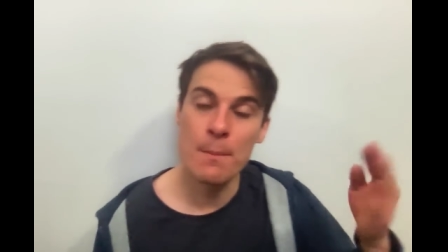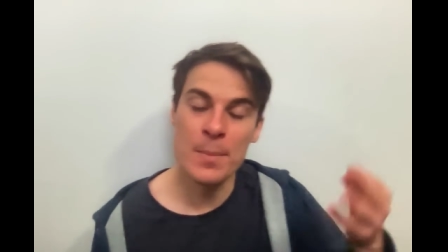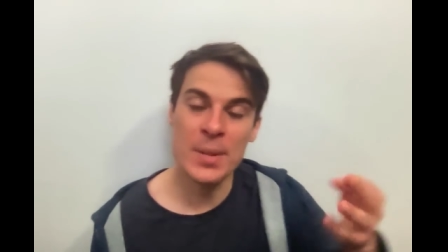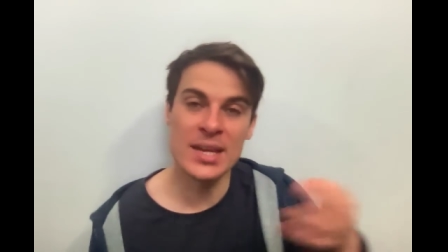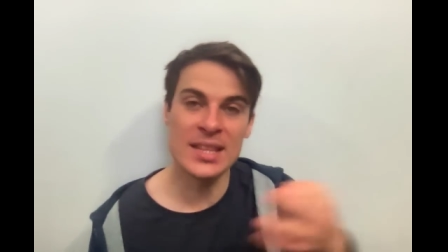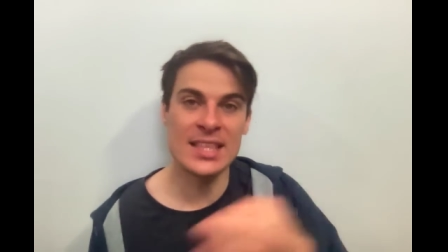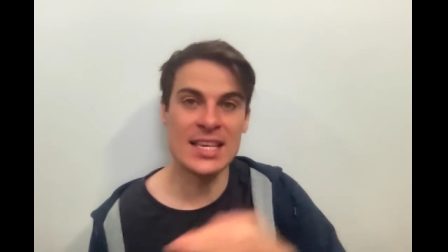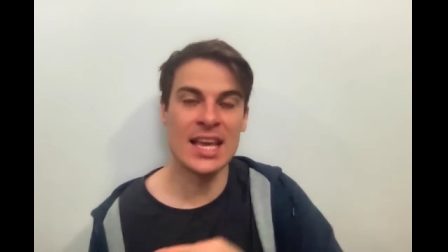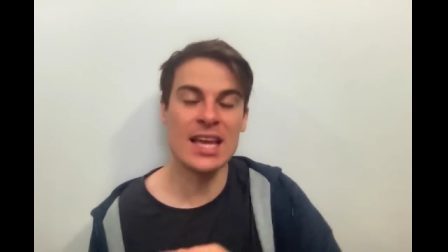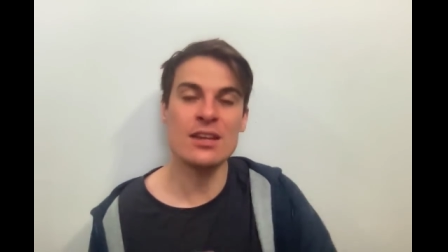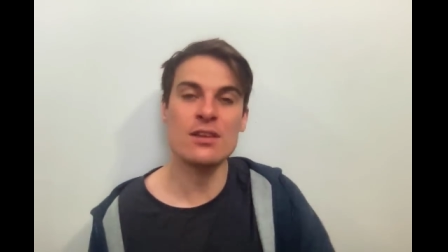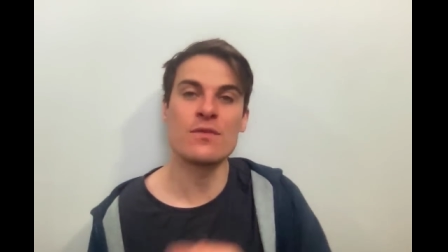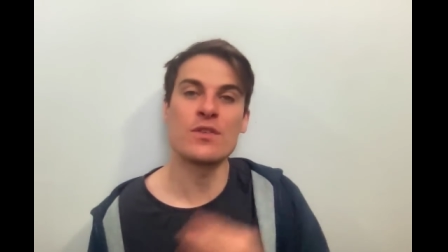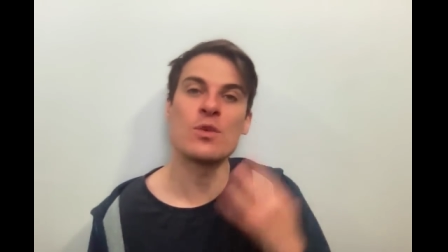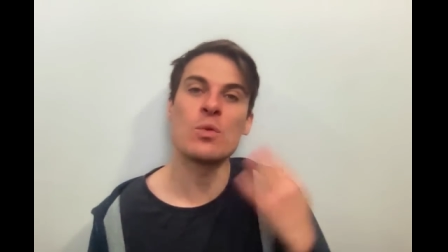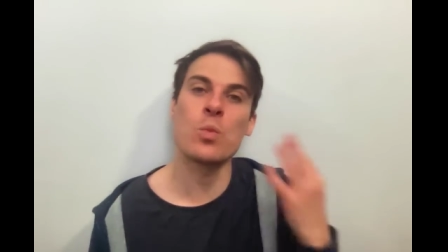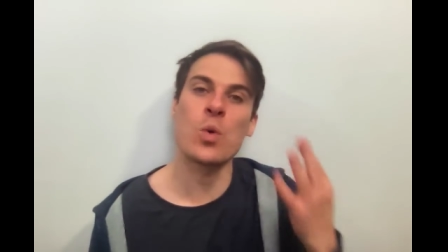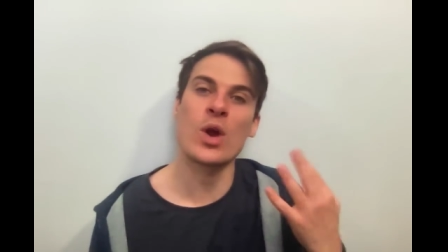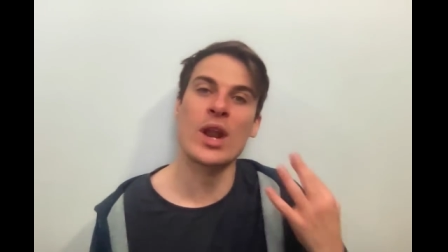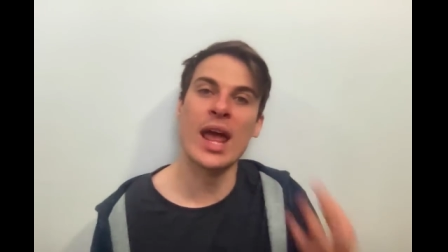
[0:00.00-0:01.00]
but at the end of
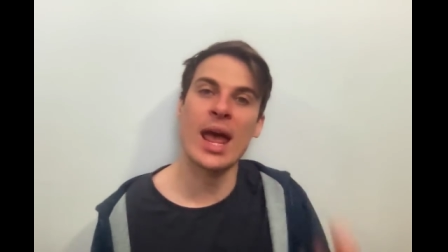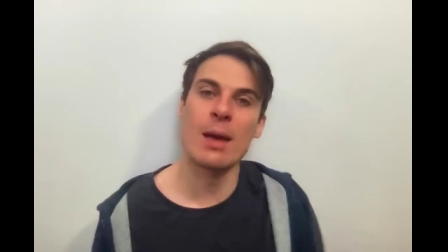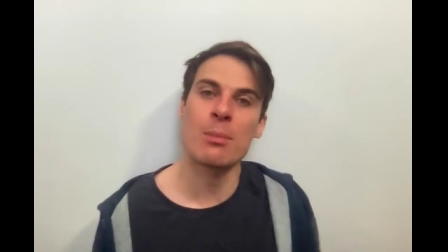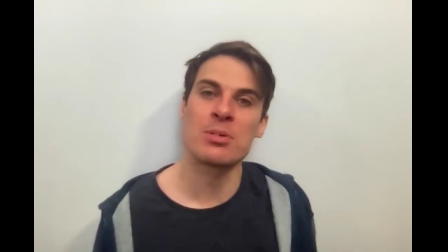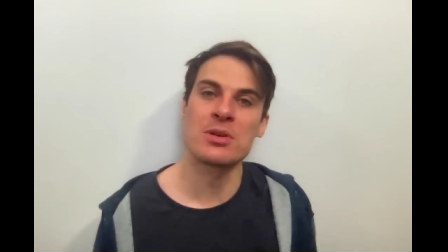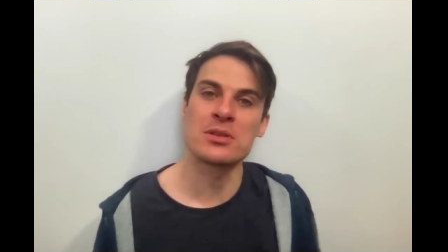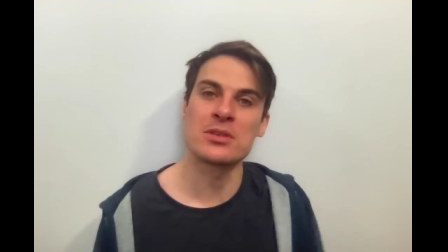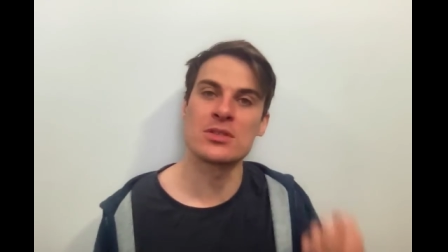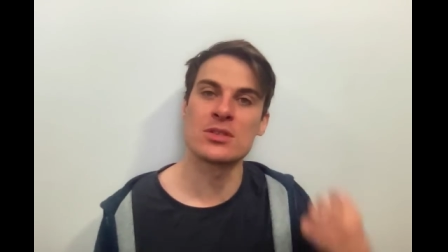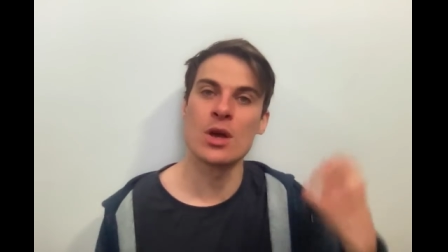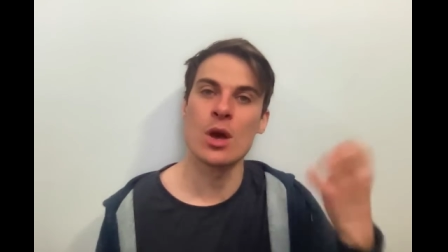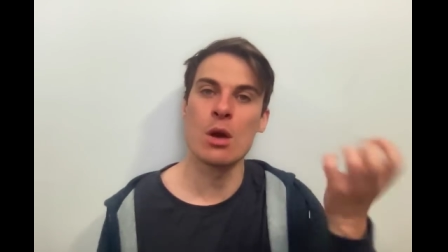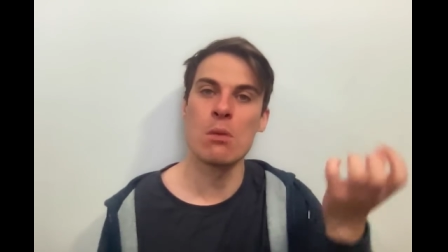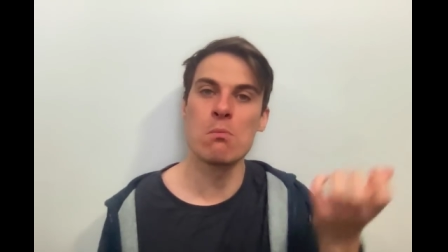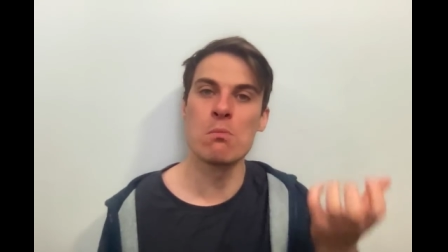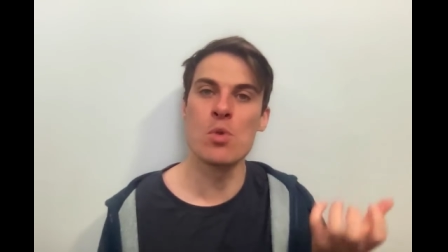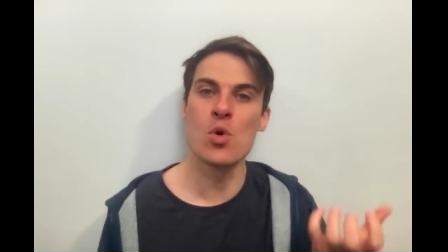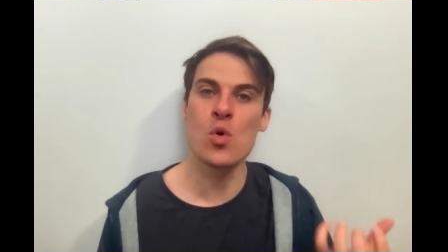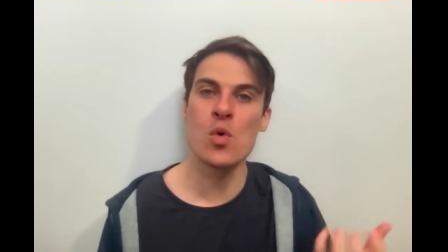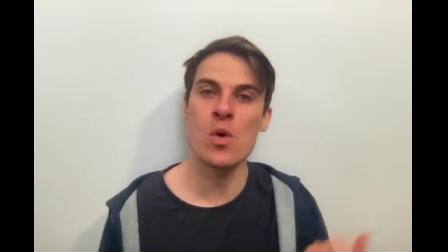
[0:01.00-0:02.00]
it, what happens?
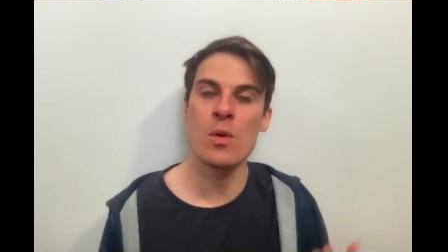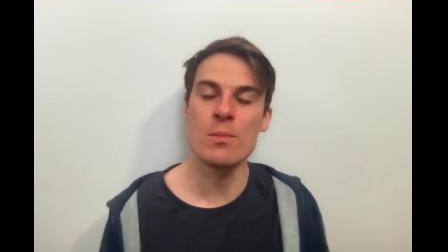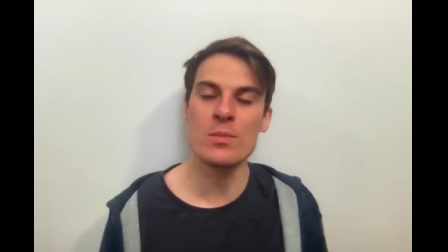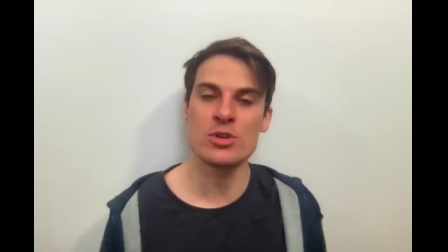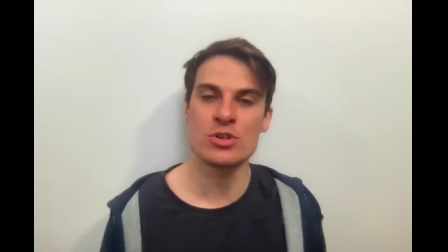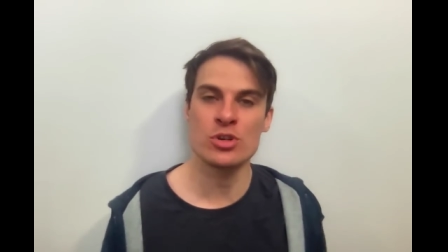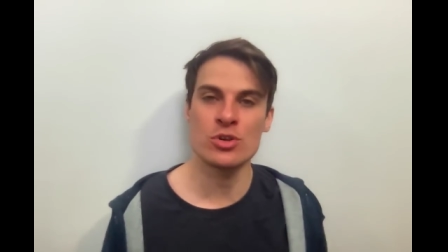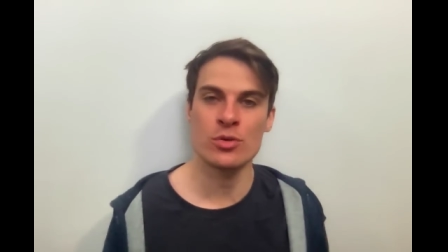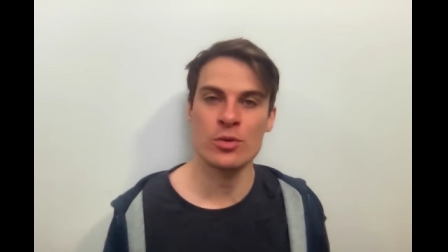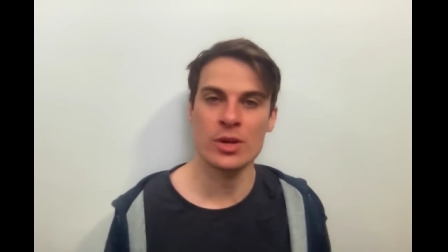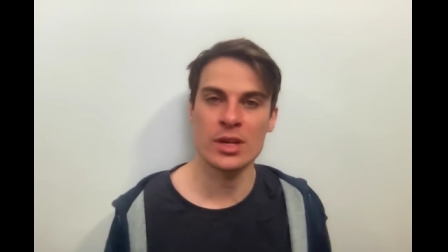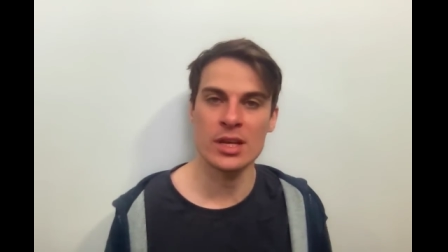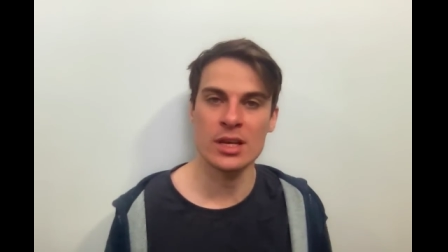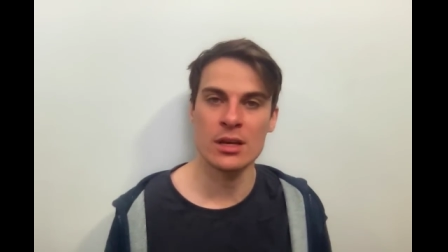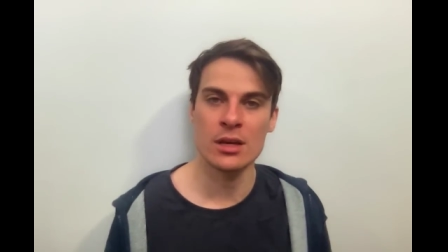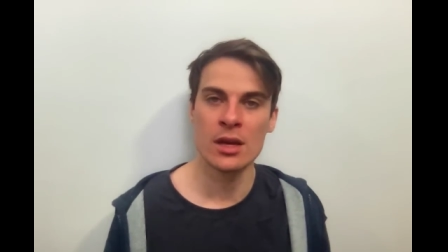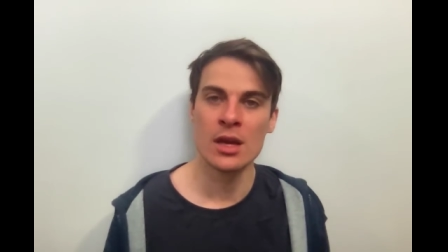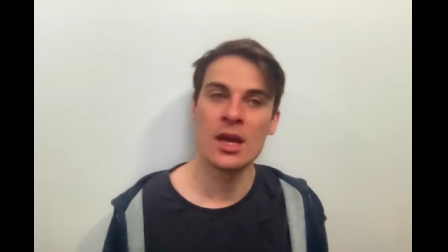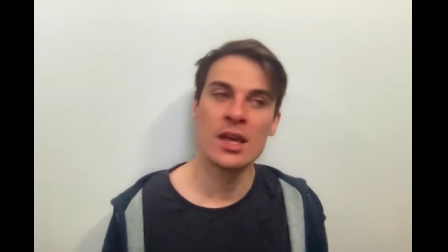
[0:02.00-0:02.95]
More maturity.